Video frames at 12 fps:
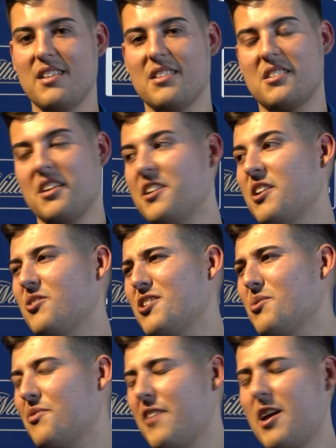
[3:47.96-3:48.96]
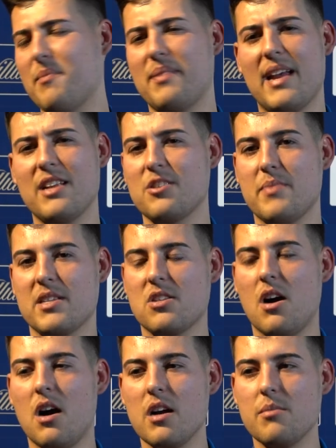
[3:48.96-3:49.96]
So, you know, fair play to him. At
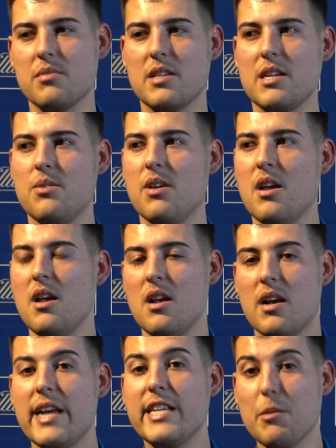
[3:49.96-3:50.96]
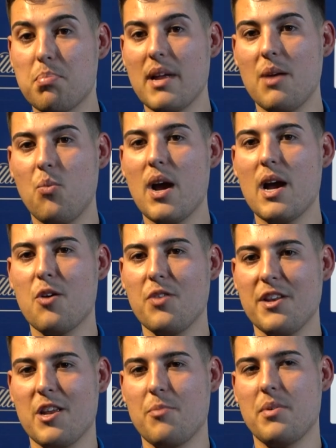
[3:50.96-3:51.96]
times, he did play well,
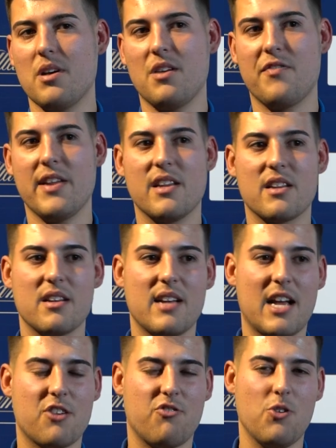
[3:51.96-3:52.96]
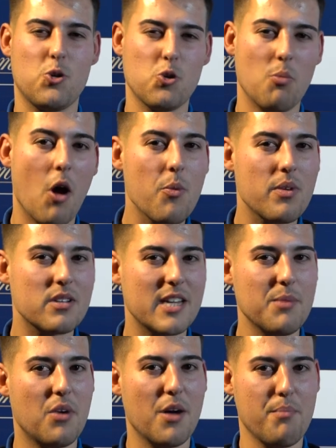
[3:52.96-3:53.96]
you know, but I think at crucial moments,
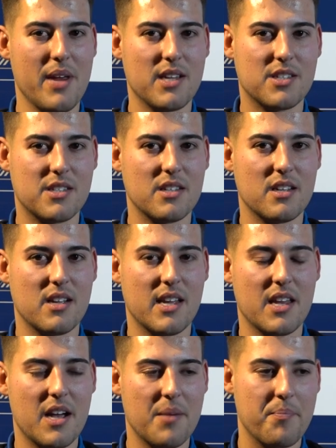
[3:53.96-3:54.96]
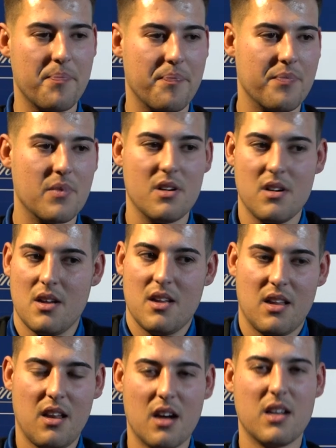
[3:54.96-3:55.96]
he might have missed. And
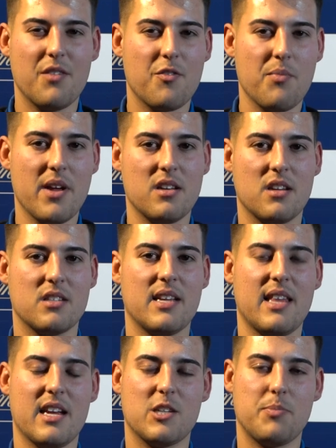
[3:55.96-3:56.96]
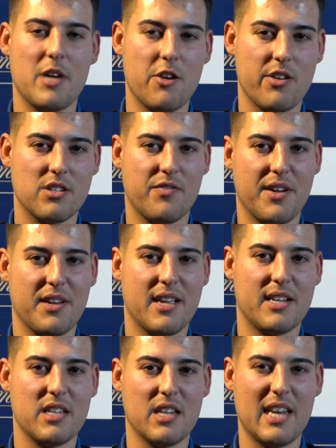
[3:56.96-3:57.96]
luckily for me, like I said, that experience, I think,
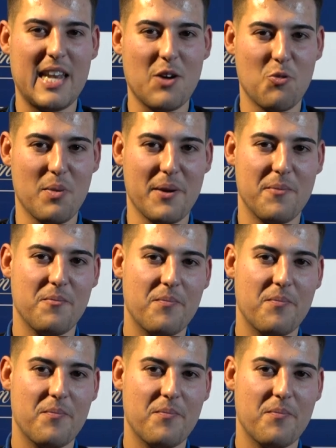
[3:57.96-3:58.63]
kicked in a little bit.